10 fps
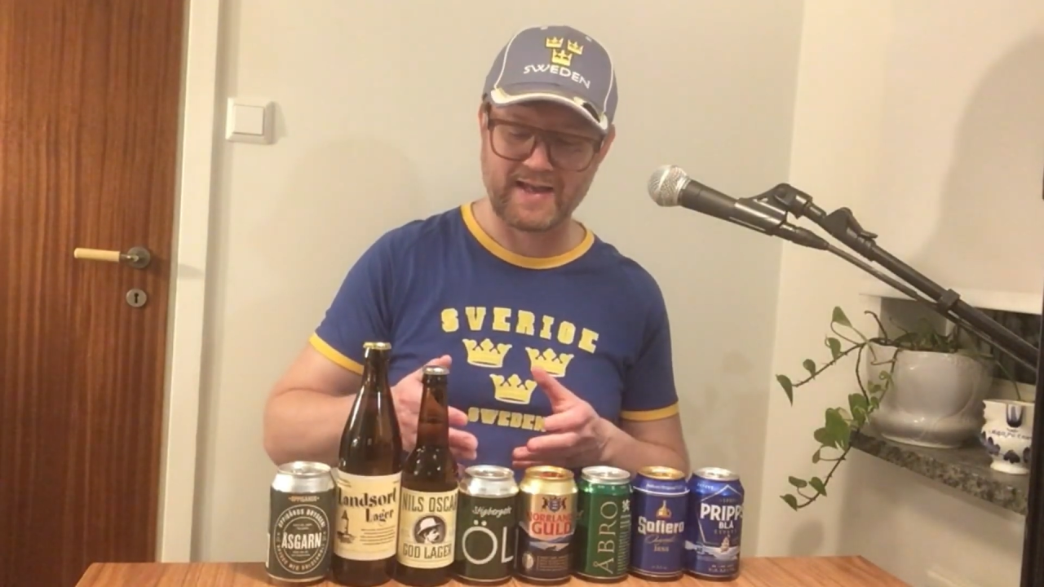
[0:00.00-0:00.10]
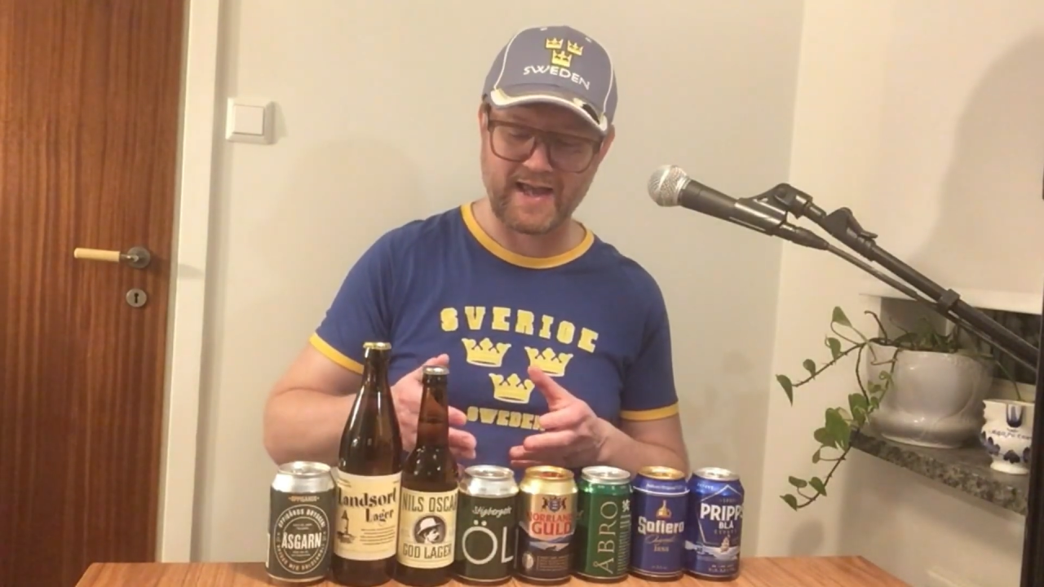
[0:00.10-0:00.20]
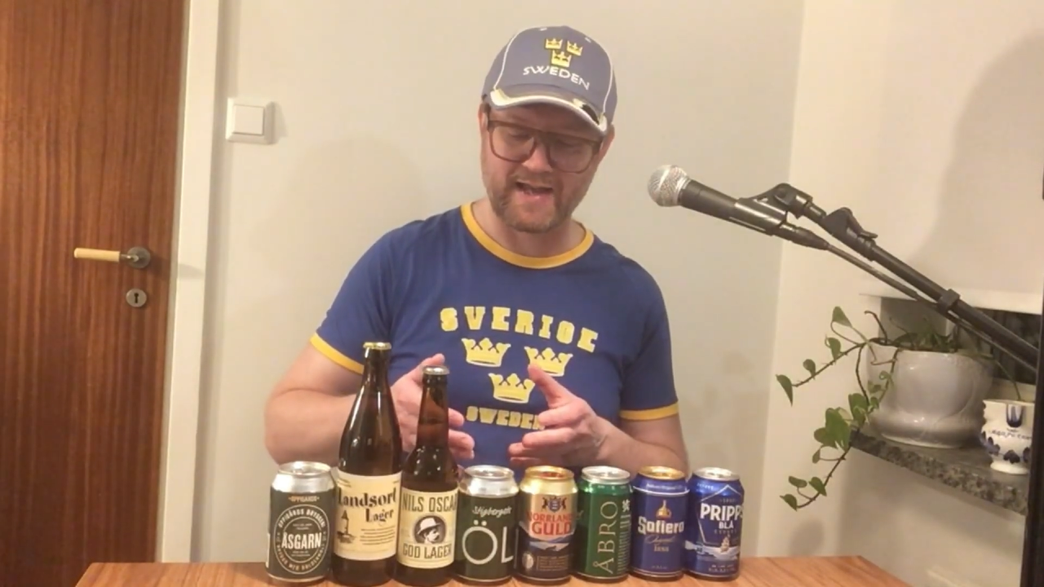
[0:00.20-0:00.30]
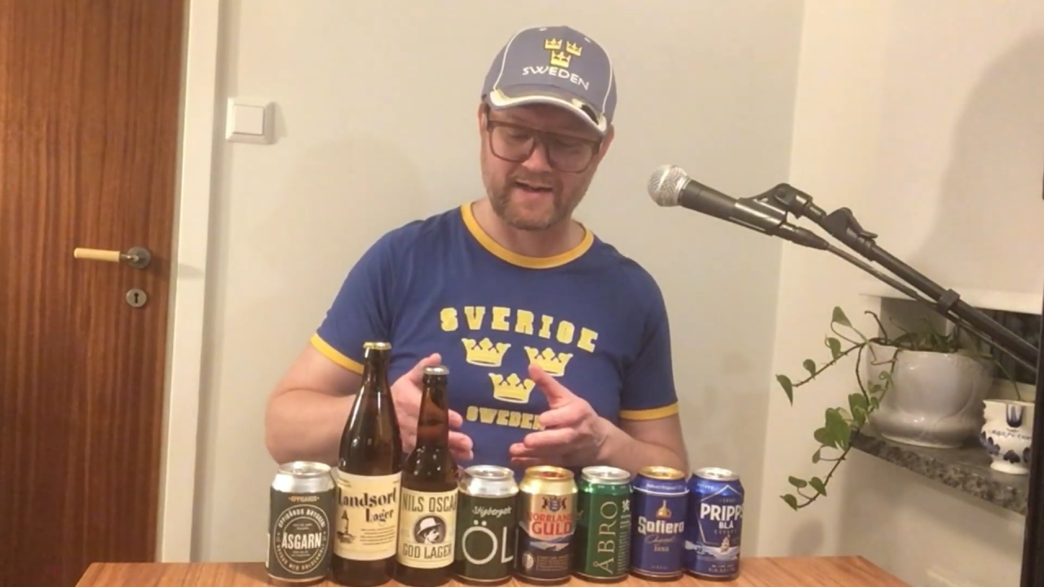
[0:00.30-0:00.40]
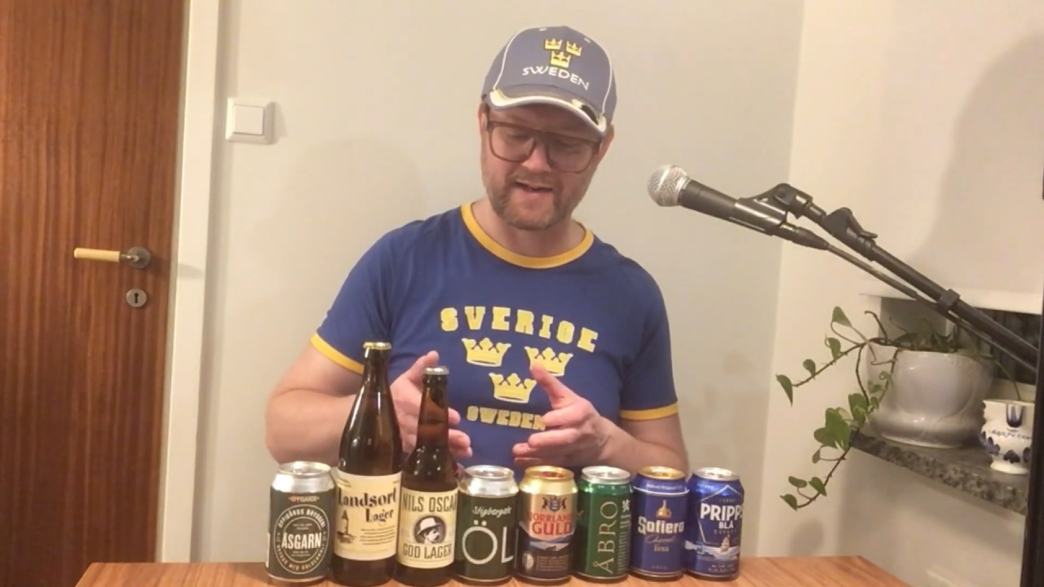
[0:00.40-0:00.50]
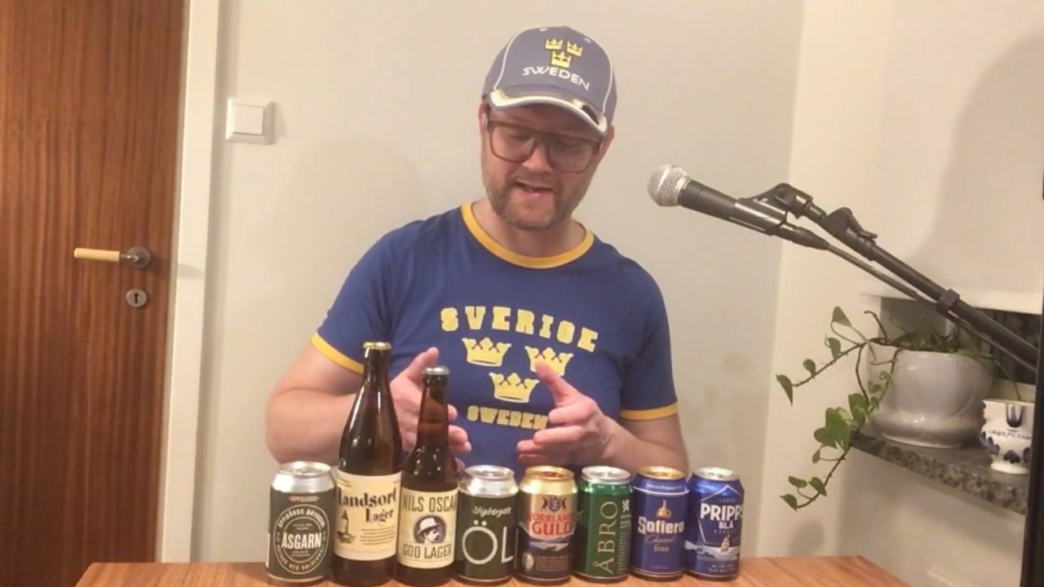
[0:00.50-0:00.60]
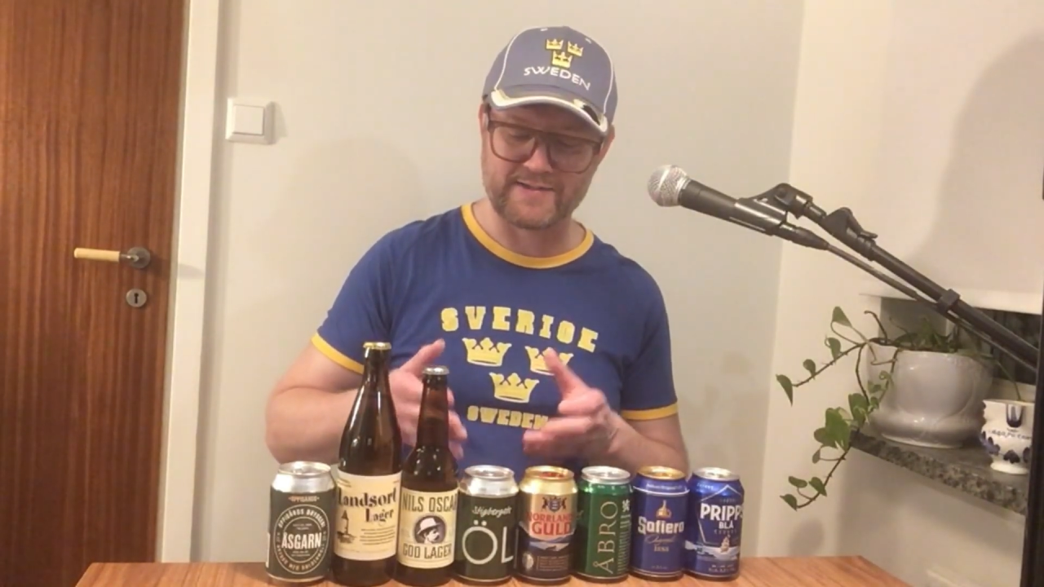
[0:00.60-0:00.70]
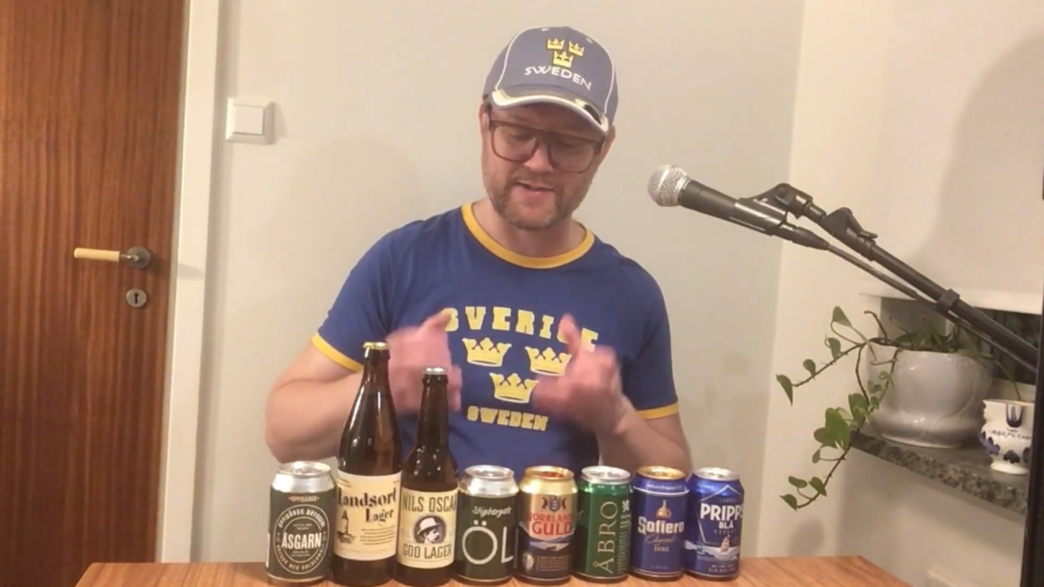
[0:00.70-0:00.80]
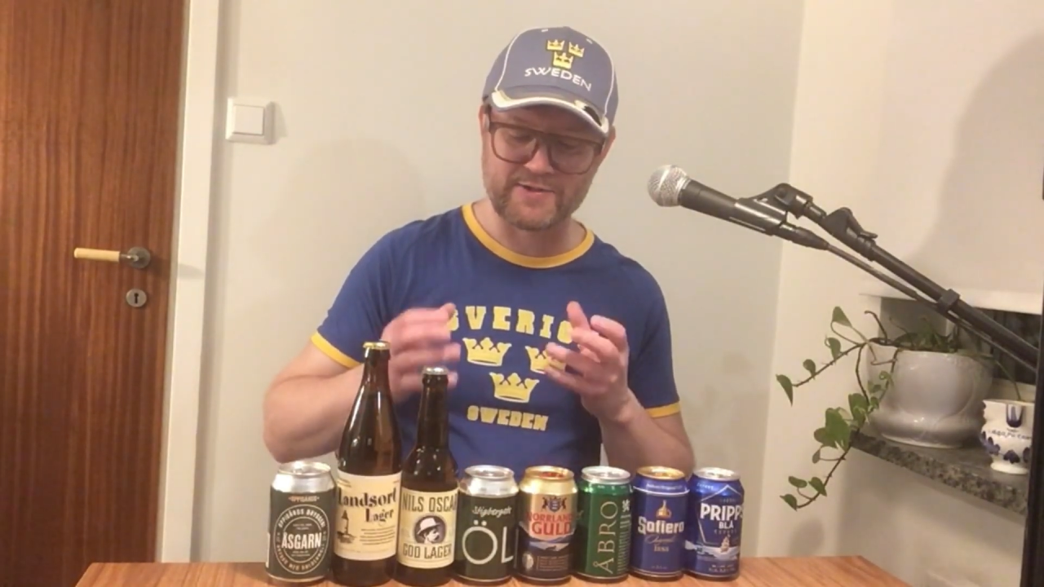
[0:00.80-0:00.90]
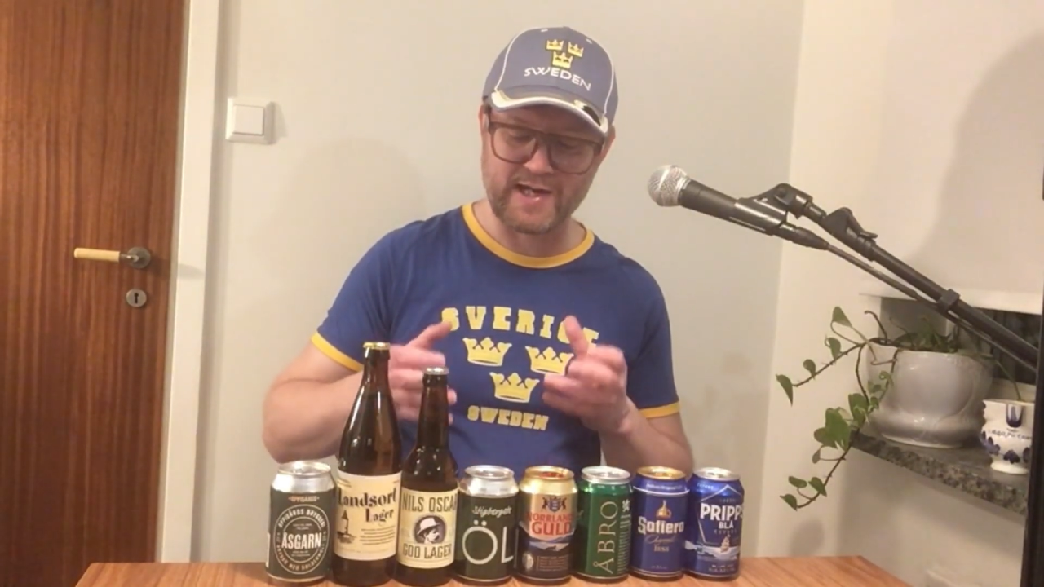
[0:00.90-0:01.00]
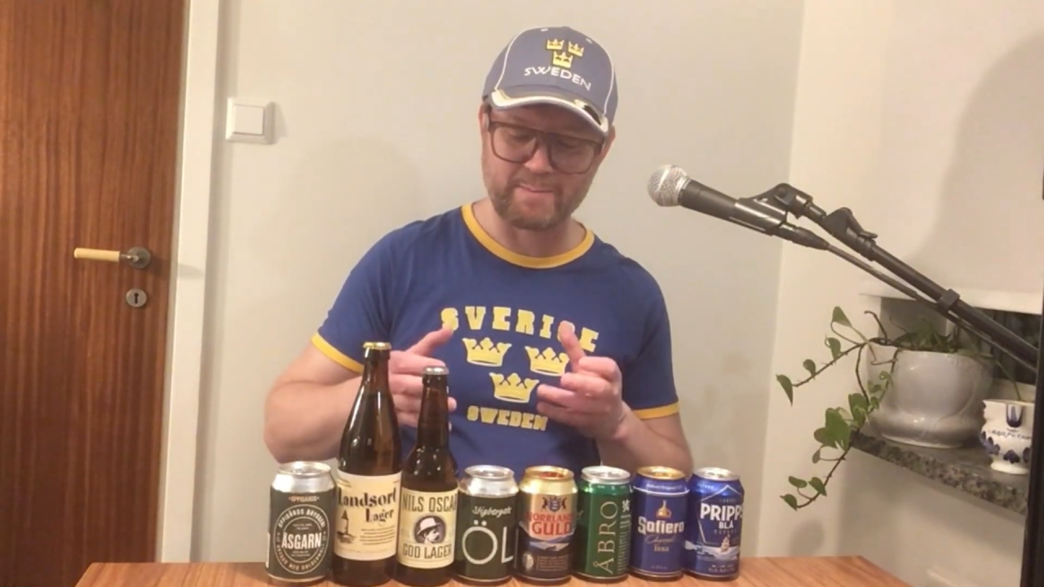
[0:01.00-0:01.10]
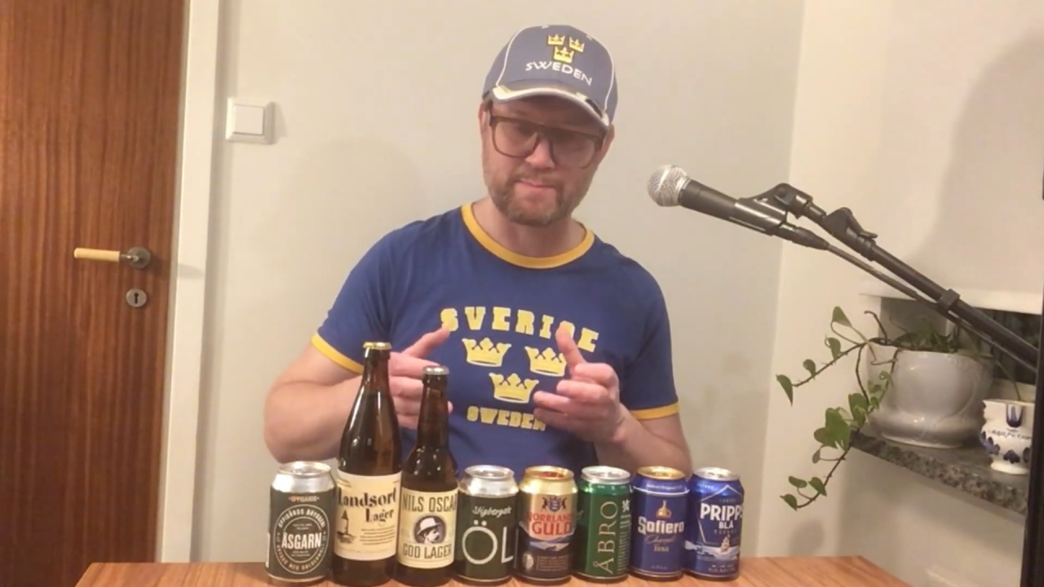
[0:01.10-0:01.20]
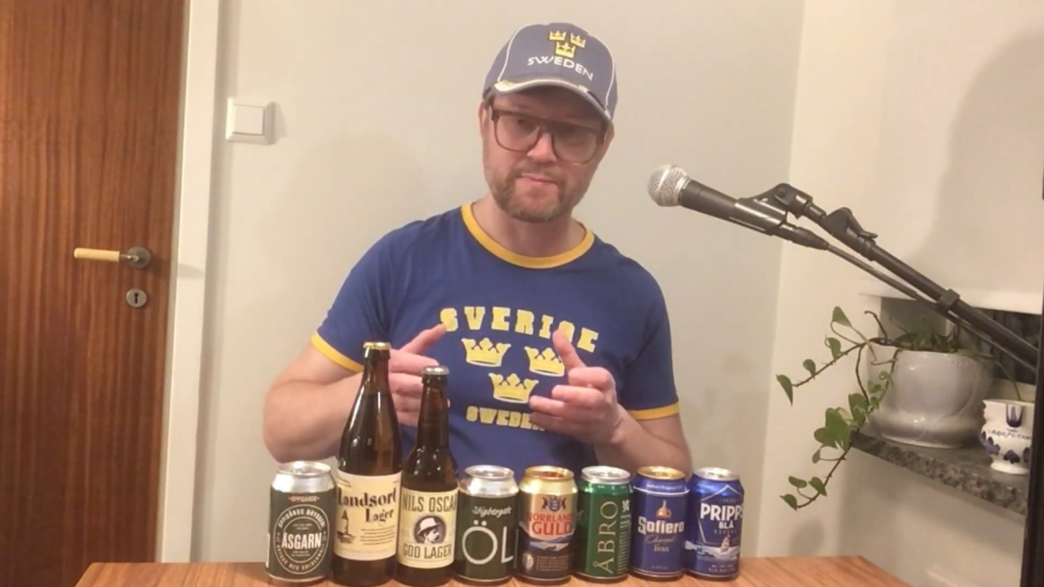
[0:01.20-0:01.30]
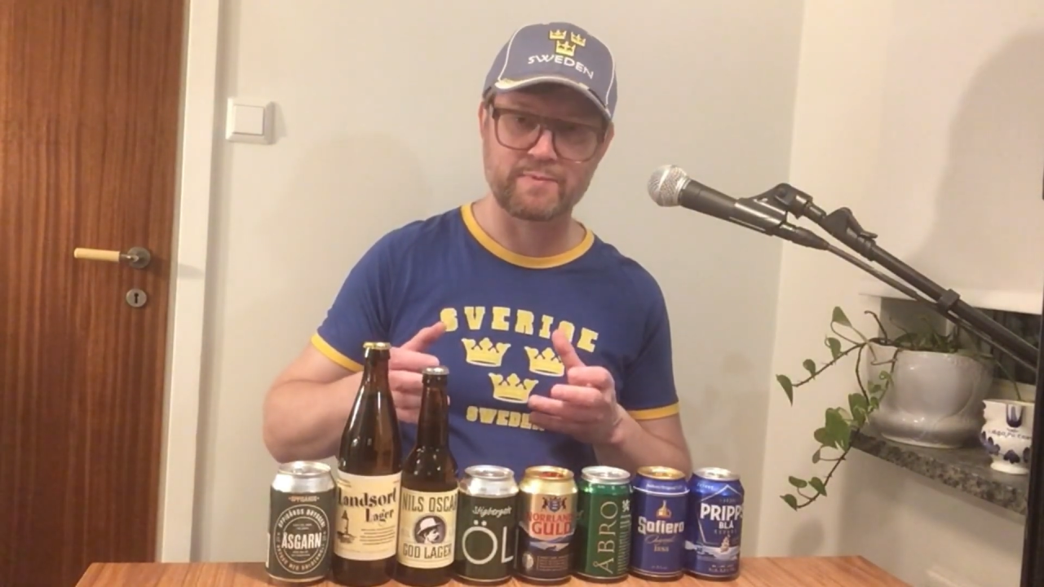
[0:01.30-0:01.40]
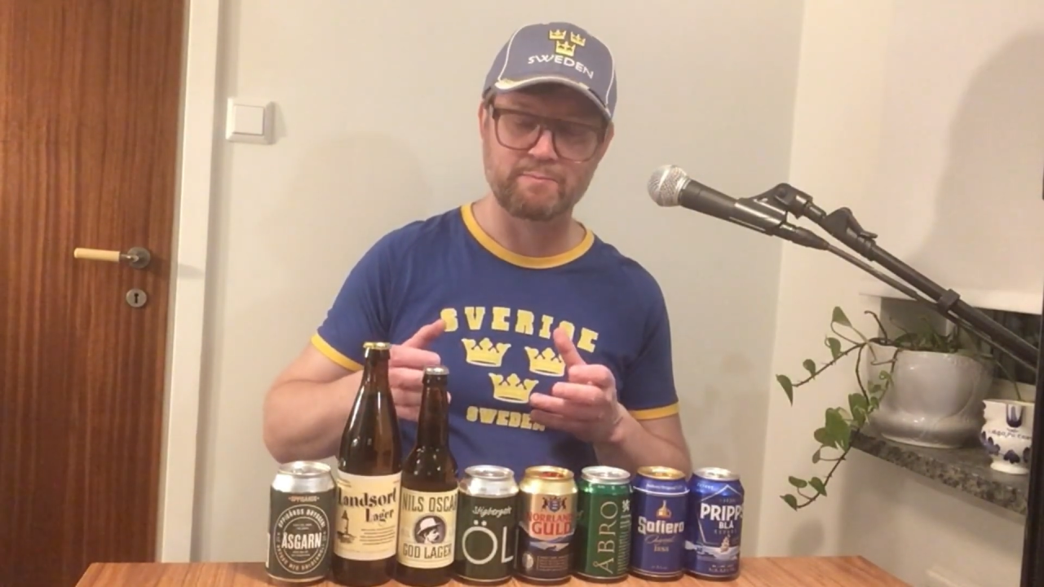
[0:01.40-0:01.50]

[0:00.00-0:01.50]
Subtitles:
and it's a cheap